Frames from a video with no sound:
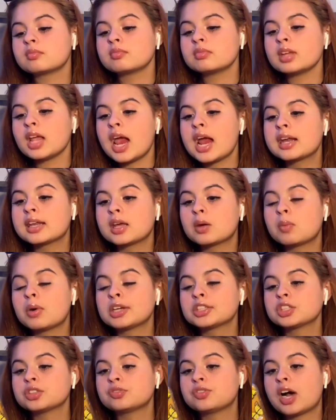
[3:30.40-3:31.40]
and then
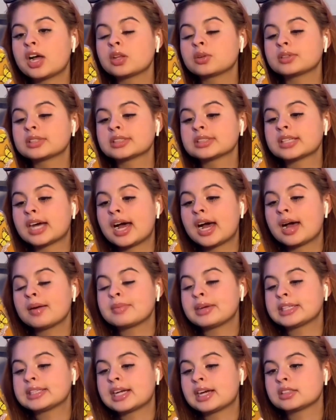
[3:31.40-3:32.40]
100 followers, I mean
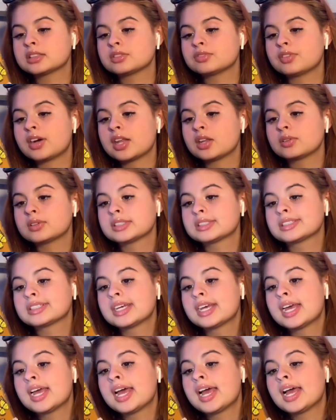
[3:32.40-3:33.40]
a 1,000 followers.
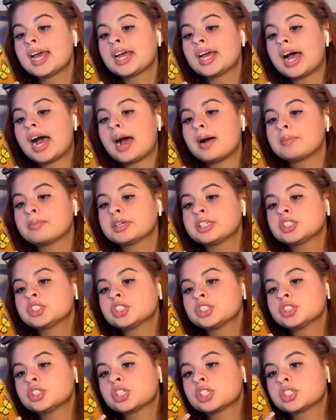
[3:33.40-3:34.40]
I'm pretty sure
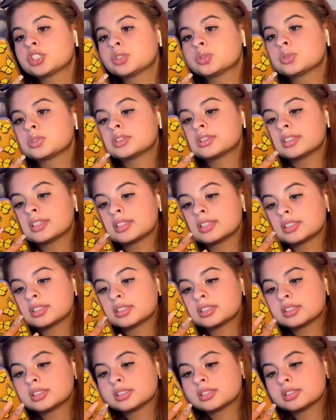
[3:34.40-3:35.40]
you could use
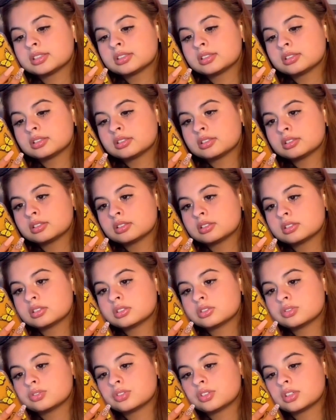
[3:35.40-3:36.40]
this
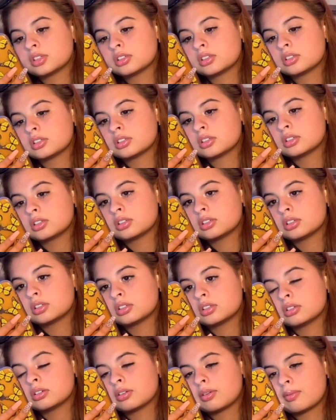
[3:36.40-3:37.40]
for,